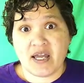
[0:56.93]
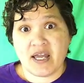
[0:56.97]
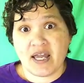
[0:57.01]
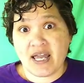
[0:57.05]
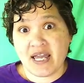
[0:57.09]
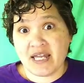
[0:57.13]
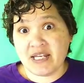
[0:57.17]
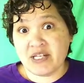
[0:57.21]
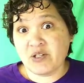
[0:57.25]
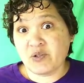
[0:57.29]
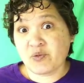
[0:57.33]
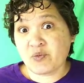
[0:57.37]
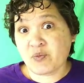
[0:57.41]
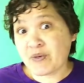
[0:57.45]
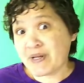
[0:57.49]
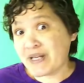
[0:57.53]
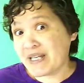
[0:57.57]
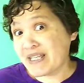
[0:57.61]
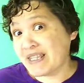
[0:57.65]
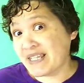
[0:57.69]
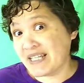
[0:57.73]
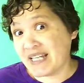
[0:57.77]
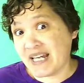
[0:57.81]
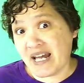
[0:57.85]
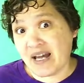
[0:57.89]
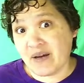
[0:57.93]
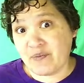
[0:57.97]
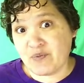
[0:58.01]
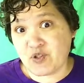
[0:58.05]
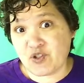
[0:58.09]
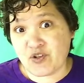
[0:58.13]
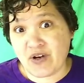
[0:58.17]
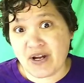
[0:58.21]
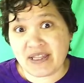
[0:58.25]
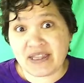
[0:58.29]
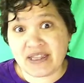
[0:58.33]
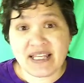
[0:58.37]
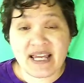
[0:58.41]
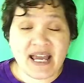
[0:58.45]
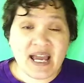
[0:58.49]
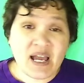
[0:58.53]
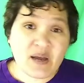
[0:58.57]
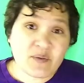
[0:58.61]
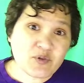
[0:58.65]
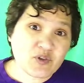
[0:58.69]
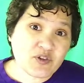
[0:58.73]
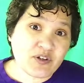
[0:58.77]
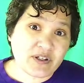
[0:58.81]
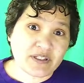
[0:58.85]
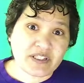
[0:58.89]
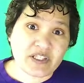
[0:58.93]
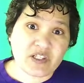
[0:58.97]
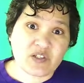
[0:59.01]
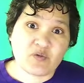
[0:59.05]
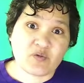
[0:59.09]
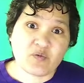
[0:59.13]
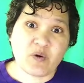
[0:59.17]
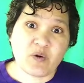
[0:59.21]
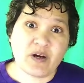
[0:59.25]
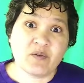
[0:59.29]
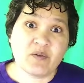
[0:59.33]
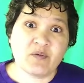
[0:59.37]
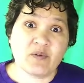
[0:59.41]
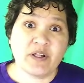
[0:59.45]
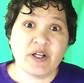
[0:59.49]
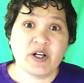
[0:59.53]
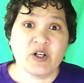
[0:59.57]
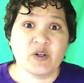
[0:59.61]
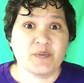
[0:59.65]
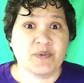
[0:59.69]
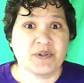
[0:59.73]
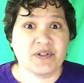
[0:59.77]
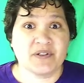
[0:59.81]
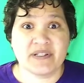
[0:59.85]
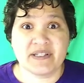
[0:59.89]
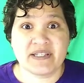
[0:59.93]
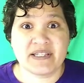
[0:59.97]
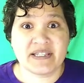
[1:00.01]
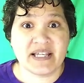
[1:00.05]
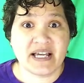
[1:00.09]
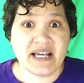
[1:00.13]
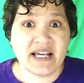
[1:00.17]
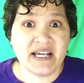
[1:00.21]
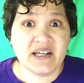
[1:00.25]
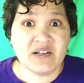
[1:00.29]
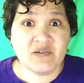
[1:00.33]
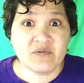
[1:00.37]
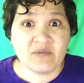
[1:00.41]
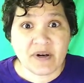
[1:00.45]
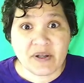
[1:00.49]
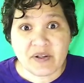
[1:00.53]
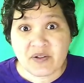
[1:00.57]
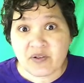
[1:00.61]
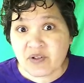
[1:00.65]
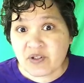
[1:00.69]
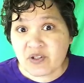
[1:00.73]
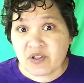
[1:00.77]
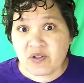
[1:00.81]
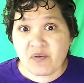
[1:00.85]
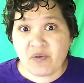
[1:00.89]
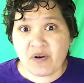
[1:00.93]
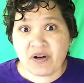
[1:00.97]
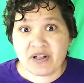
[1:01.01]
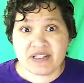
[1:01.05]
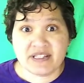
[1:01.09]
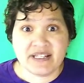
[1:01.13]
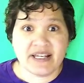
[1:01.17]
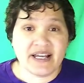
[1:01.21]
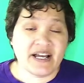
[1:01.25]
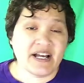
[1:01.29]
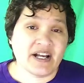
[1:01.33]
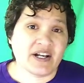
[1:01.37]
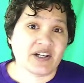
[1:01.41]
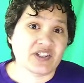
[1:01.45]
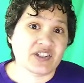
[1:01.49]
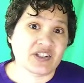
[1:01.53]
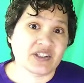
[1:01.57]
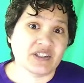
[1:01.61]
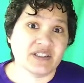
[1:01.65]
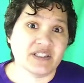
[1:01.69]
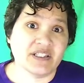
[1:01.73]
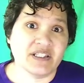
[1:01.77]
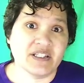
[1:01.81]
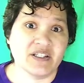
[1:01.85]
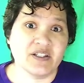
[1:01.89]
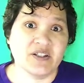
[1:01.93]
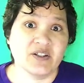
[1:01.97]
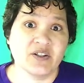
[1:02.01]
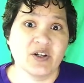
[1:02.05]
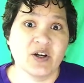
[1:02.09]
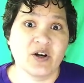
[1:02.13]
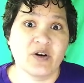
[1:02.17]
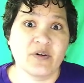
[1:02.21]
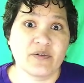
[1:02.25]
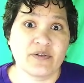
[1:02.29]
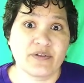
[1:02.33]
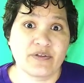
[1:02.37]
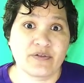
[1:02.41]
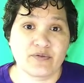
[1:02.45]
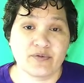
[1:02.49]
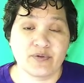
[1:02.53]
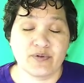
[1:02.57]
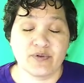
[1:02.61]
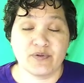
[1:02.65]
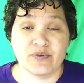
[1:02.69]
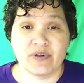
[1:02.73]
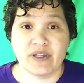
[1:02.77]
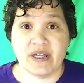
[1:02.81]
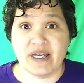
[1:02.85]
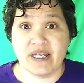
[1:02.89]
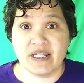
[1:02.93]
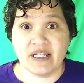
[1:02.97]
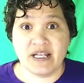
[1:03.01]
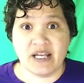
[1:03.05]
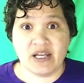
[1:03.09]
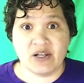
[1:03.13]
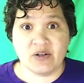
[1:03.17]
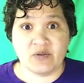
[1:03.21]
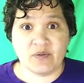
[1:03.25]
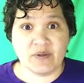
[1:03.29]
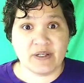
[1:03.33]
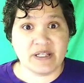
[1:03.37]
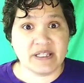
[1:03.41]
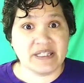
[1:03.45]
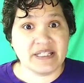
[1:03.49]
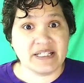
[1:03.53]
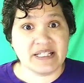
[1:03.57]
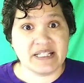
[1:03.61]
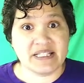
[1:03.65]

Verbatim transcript: and you'll read the abstract. The abstract is what will help you decide whether you want to actually go through then and read the